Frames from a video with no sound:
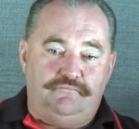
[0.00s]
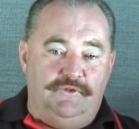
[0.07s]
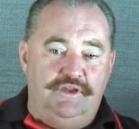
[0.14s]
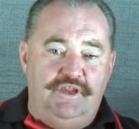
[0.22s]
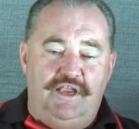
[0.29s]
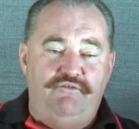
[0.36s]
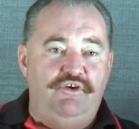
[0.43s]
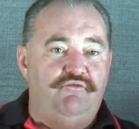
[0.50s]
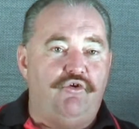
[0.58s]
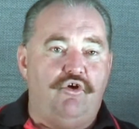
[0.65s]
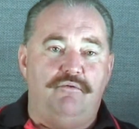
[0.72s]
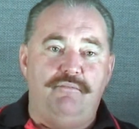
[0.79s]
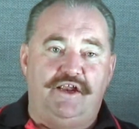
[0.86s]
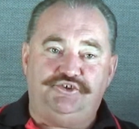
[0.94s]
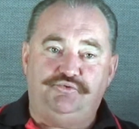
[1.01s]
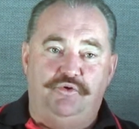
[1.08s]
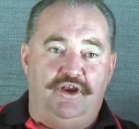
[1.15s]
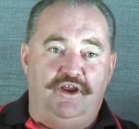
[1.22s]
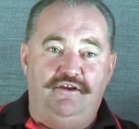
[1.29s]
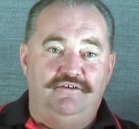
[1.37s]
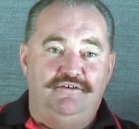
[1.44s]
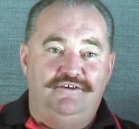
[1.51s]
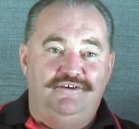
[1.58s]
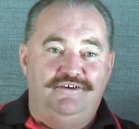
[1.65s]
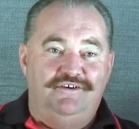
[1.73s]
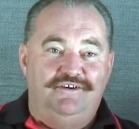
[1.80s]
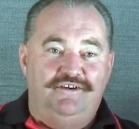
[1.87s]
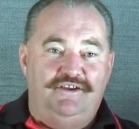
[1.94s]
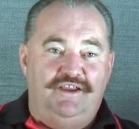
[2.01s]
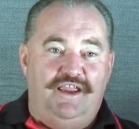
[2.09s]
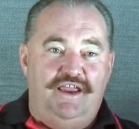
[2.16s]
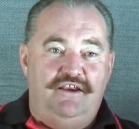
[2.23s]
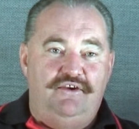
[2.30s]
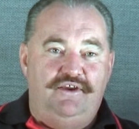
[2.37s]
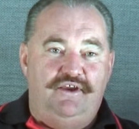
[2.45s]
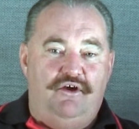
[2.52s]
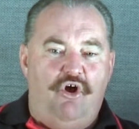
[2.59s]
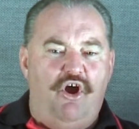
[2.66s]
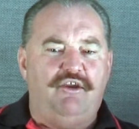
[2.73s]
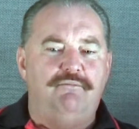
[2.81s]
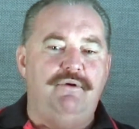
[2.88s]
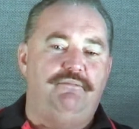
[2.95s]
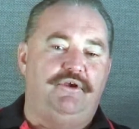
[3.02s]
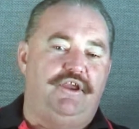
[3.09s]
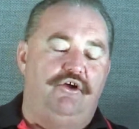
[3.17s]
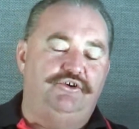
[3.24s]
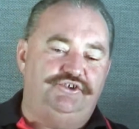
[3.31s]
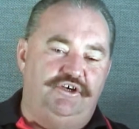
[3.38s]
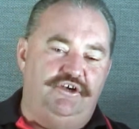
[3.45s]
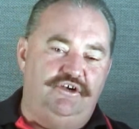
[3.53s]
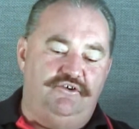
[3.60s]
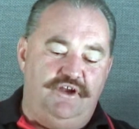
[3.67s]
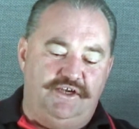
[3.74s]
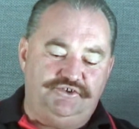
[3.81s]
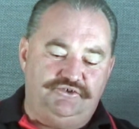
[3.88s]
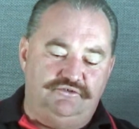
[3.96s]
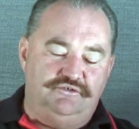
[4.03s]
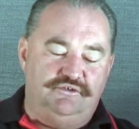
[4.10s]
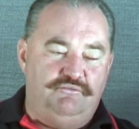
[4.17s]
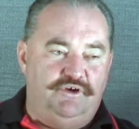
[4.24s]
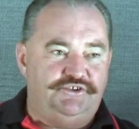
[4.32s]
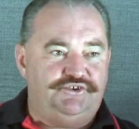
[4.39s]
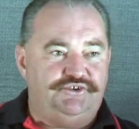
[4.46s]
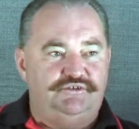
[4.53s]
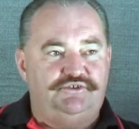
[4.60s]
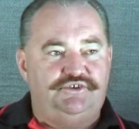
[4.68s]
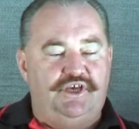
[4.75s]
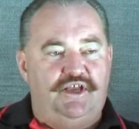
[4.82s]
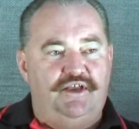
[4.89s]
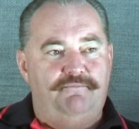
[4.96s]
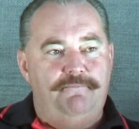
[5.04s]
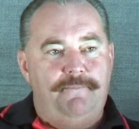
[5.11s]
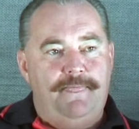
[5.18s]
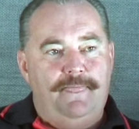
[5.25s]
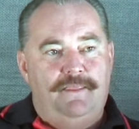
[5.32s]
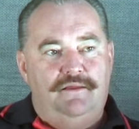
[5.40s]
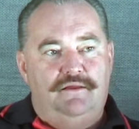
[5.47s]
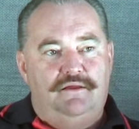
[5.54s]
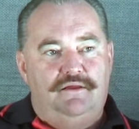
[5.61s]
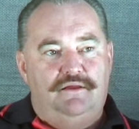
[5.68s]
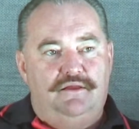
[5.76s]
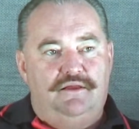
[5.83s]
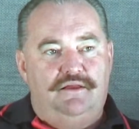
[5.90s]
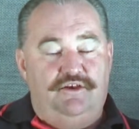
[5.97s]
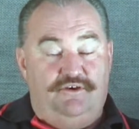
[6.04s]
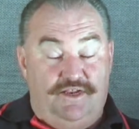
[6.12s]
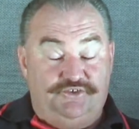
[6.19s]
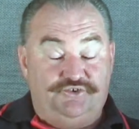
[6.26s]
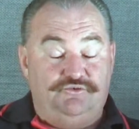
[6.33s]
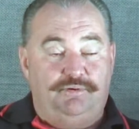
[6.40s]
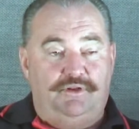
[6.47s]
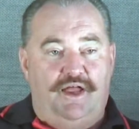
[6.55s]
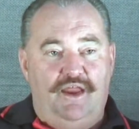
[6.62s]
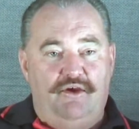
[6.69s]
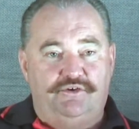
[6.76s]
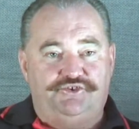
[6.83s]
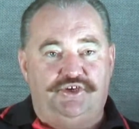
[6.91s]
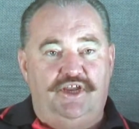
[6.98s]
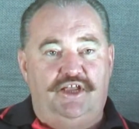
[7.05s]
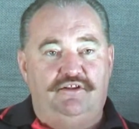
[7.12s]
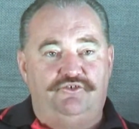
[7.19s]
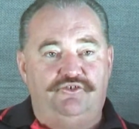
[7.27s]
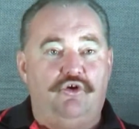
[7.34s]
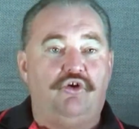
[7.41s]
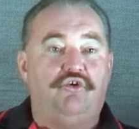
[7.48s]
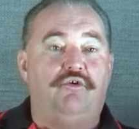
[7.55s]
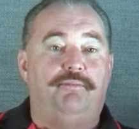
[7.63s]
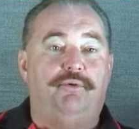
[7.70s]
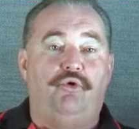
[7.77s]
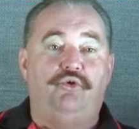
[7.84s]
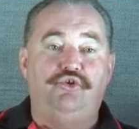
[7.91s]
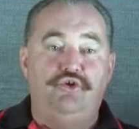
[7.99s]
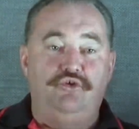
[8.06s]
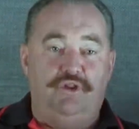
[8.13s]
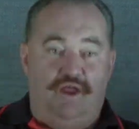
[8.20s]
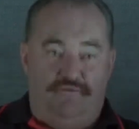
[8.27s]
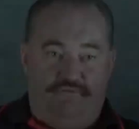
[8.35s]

Yet if you've got a match winner, and I can remember coaching an international once at an international player at St Helens, a guy called Paul Newlove.